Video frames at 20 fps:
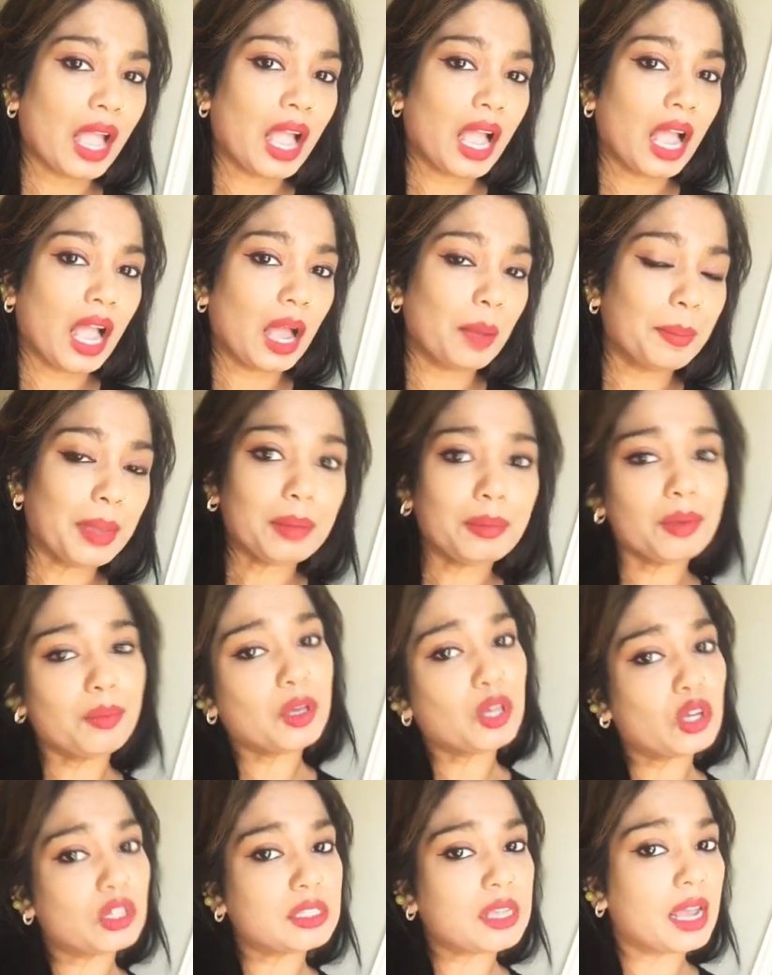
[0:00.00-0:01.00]
maybe
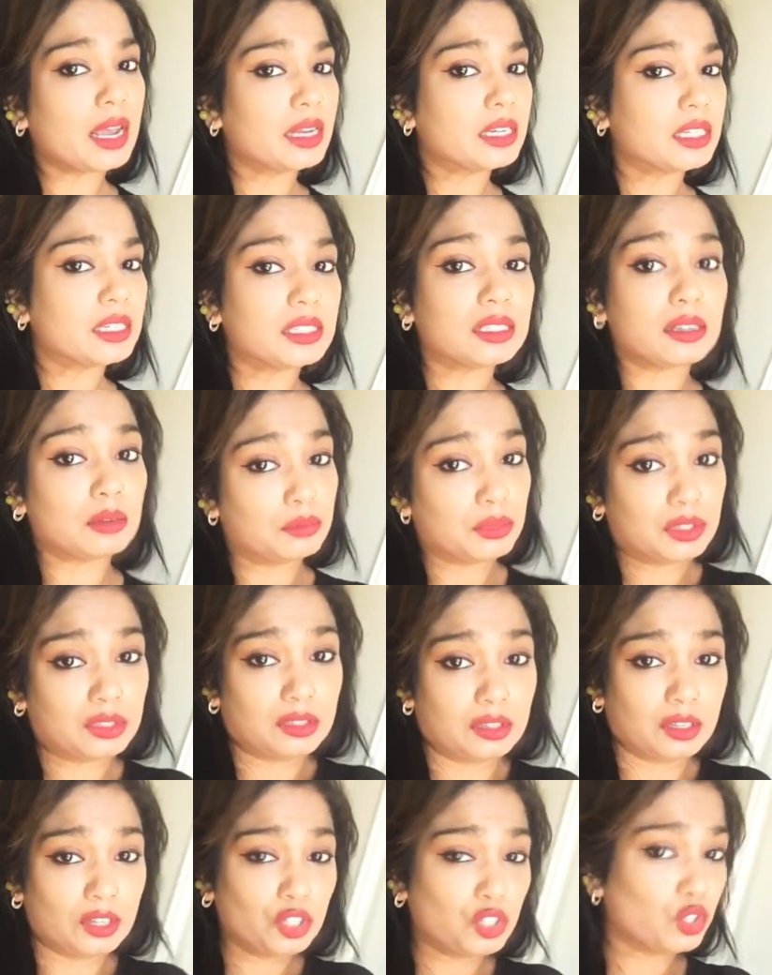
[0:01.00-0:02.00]
because I did some
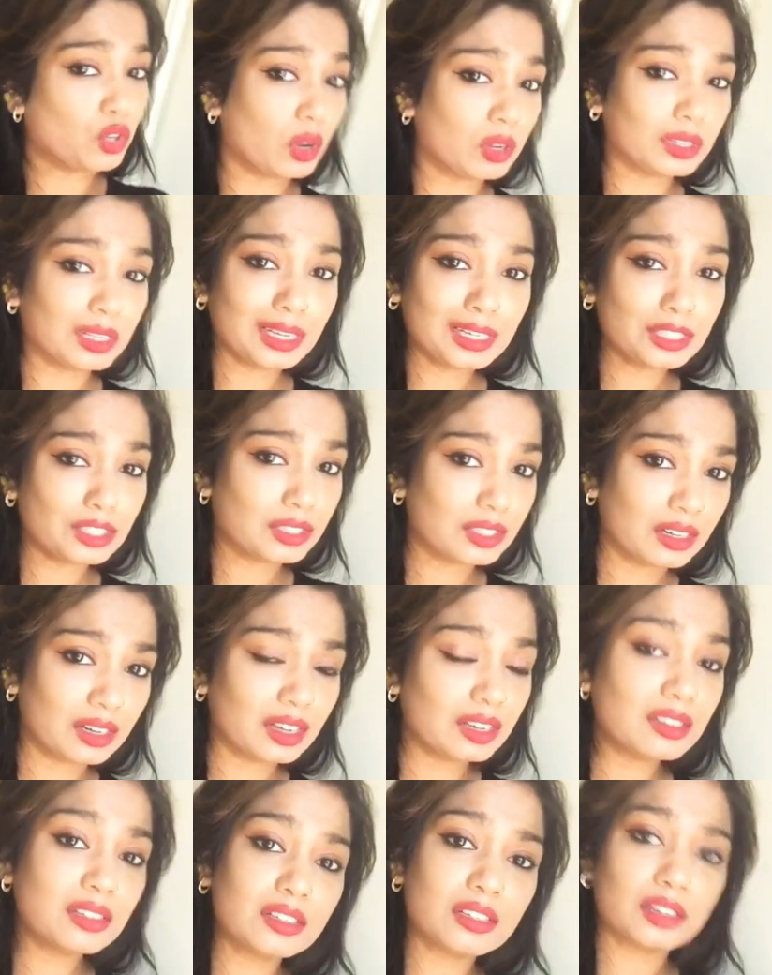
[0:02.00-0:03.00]
search on the
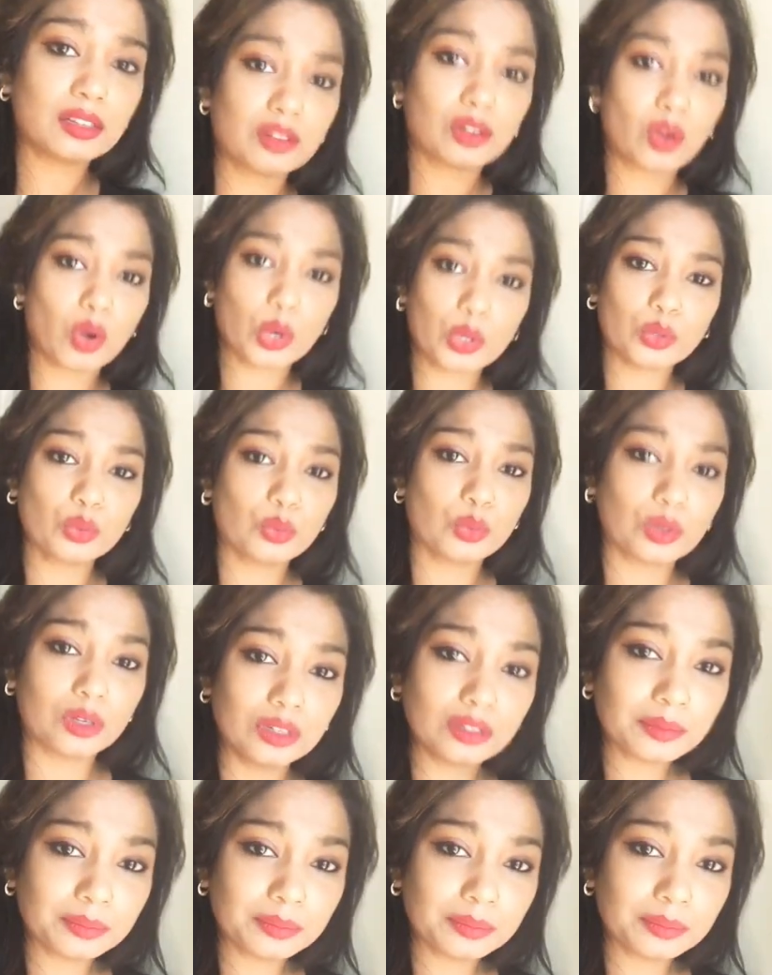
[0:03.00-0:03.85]
internet, on Google,